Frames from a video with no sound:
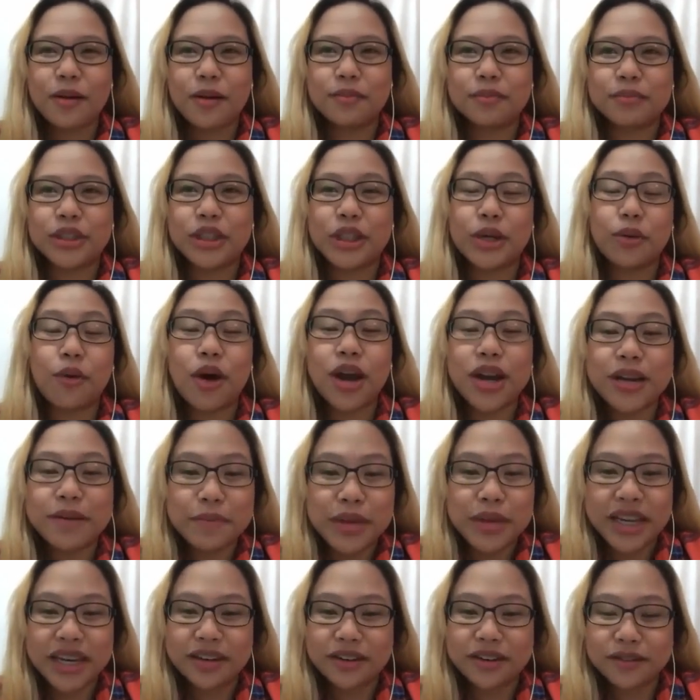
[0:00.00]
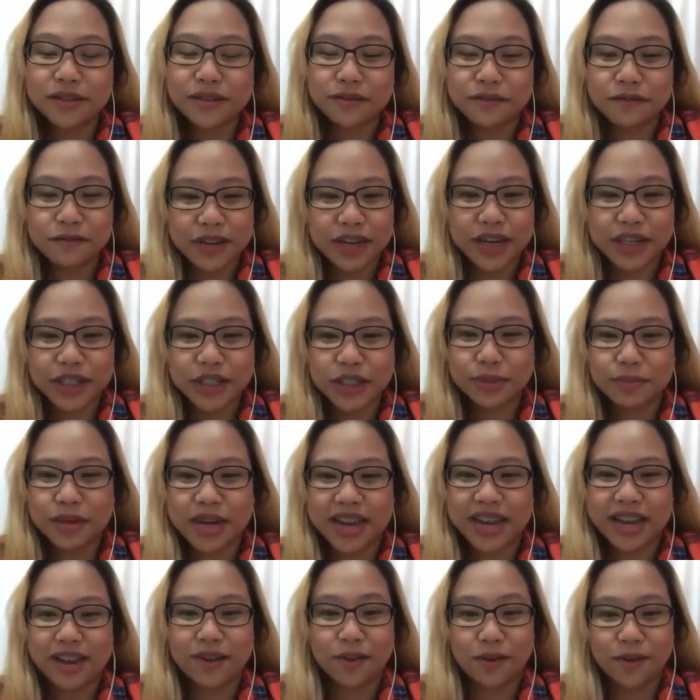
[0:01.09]
she wanted me to finish
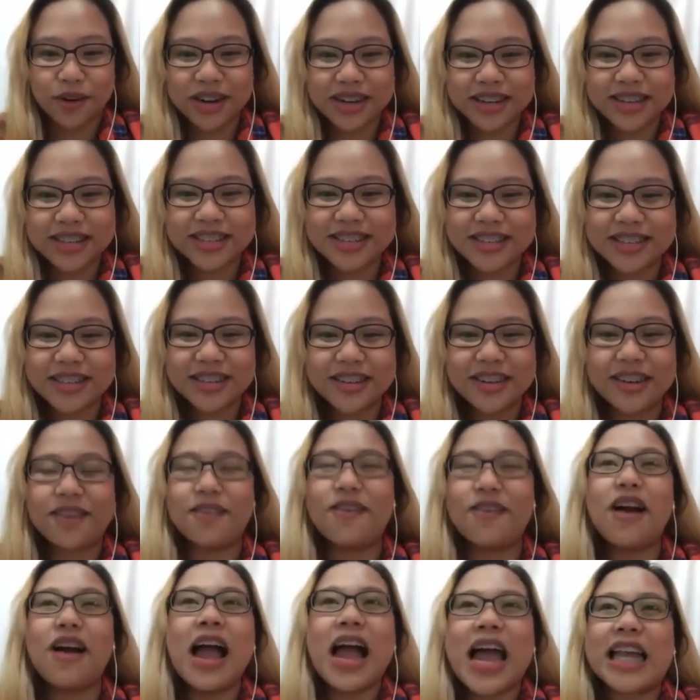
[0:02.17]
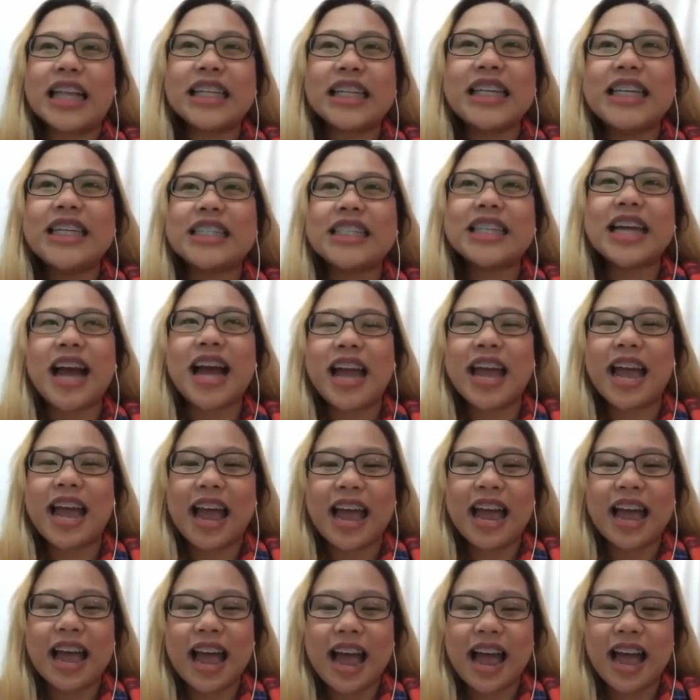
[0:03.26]
my course. You know, at least
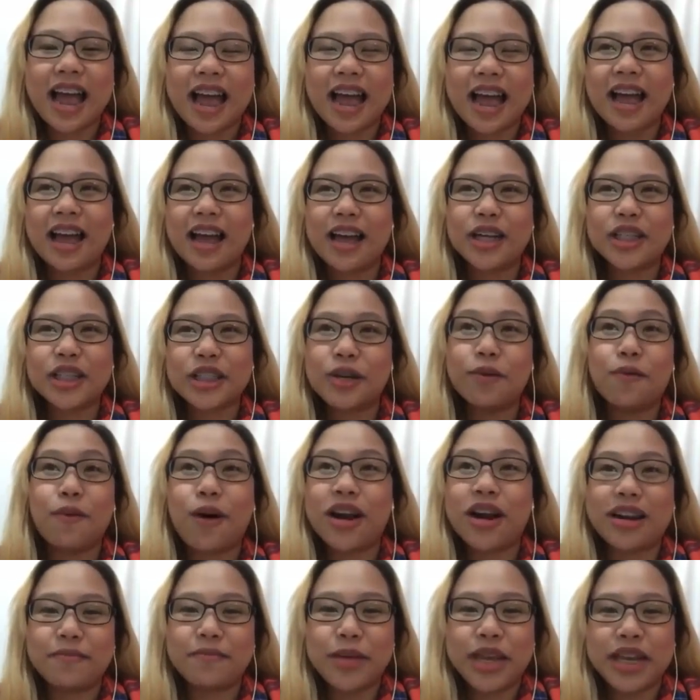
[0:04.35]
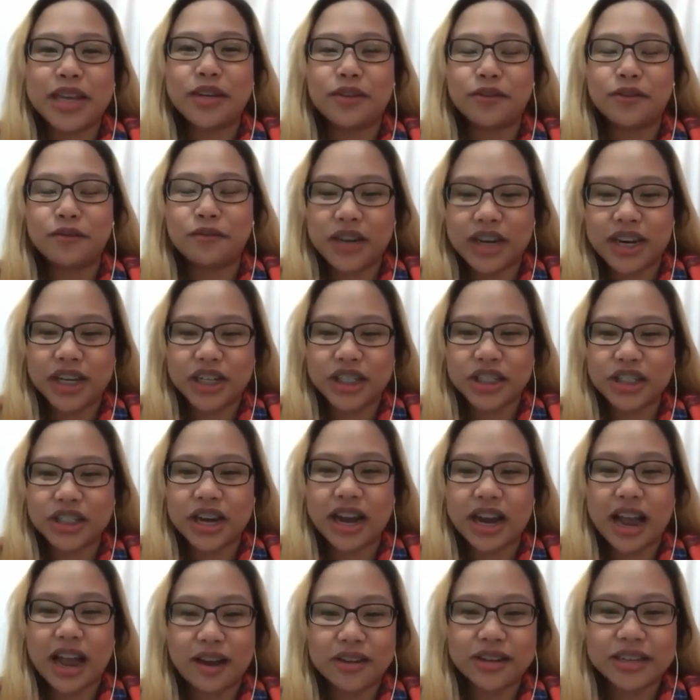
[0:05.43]
she wanted me to finish
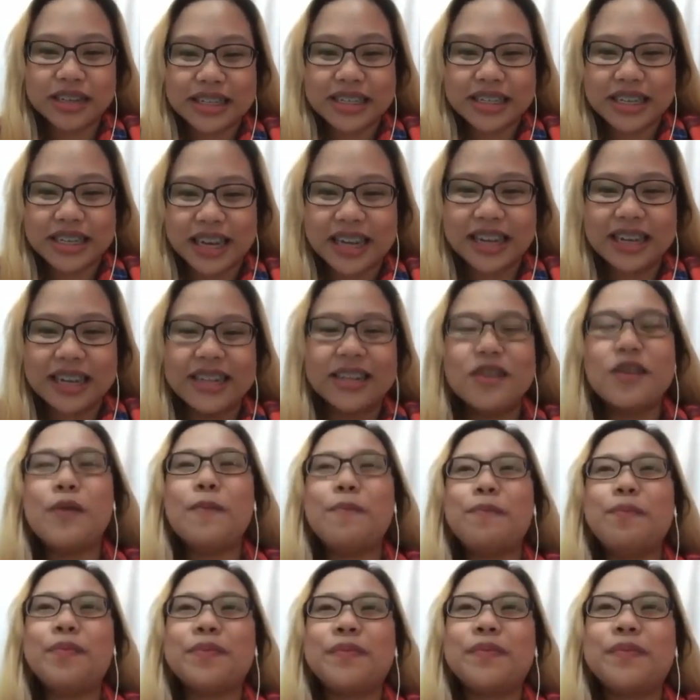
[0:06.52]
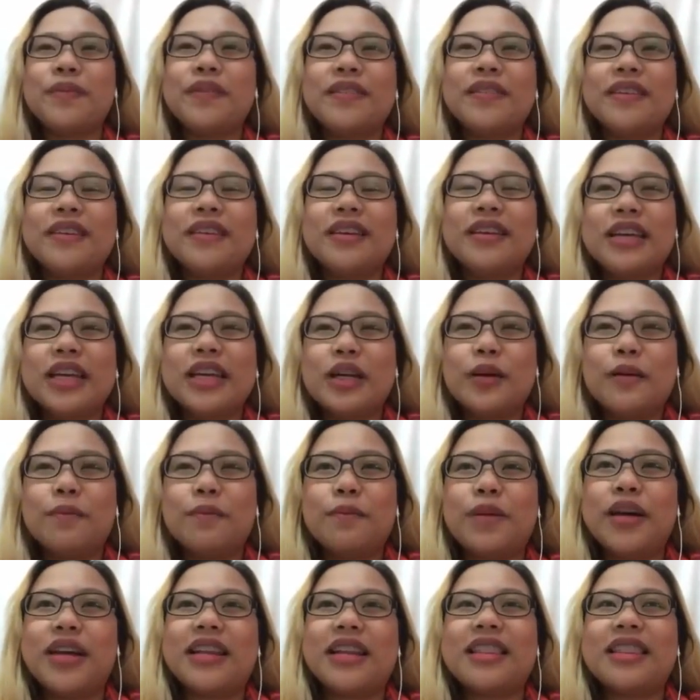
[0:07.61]
accountancy. But